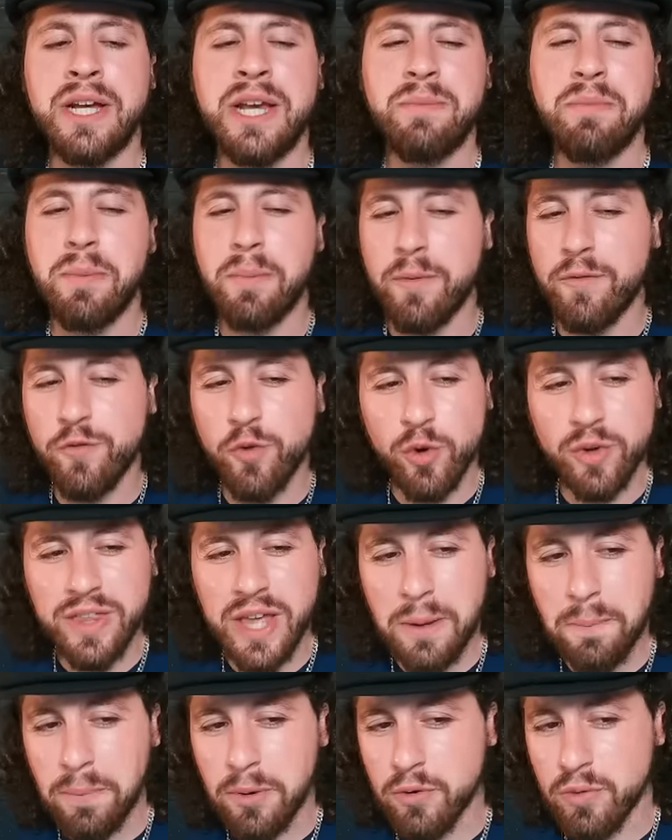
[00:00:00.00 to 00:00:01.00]
But before
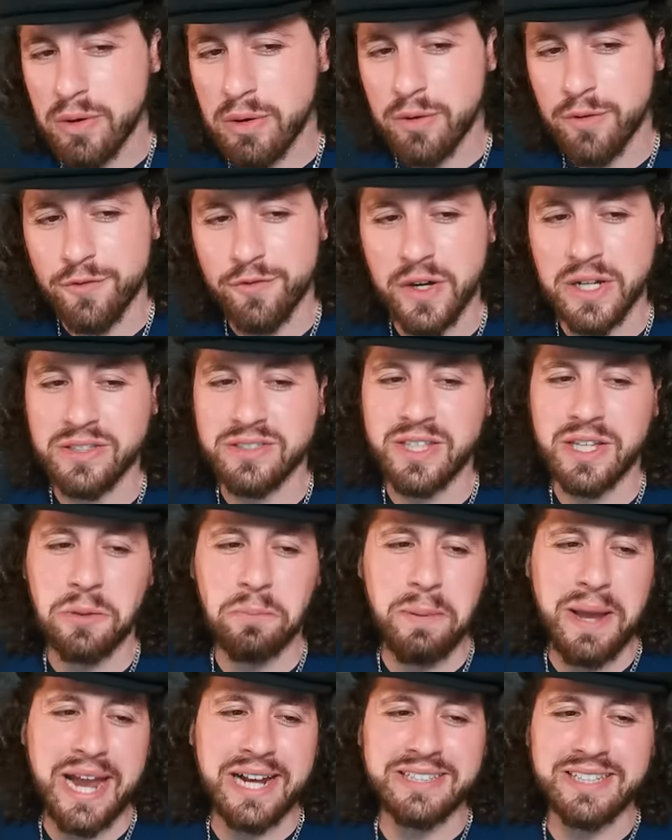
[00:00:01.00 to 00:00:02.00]
that Pereira fight, think
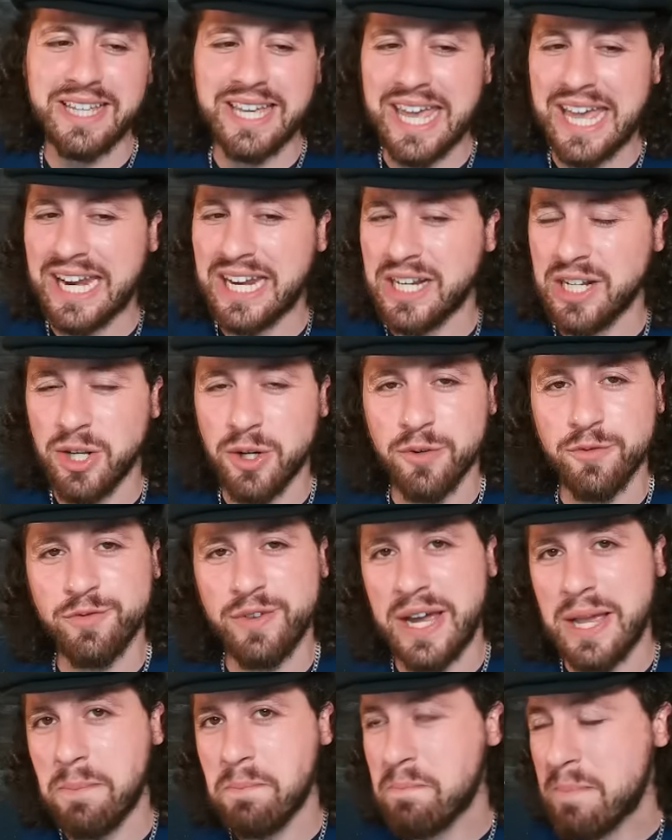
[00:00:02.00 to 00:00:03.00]
back. The Cannonier
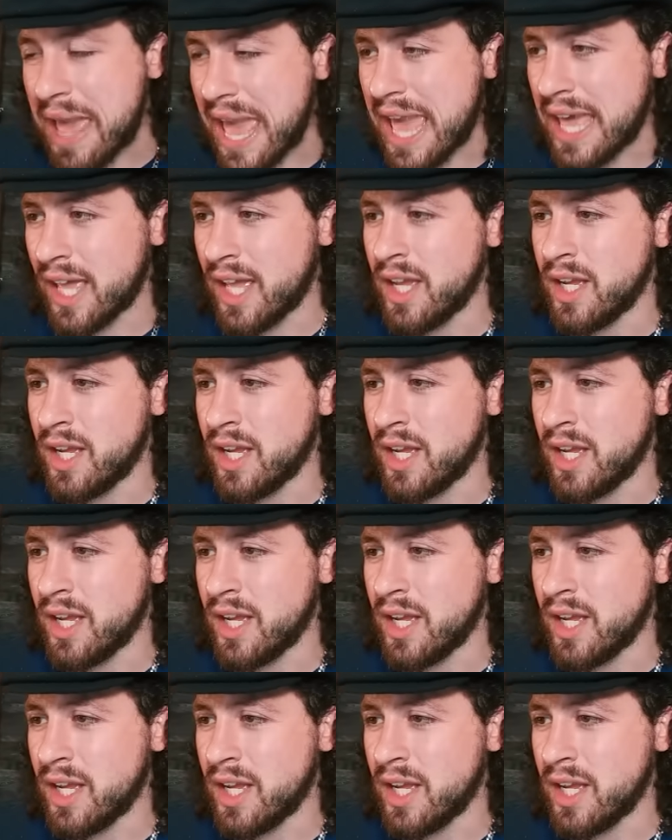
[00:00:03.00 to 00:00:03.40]
fight, meh.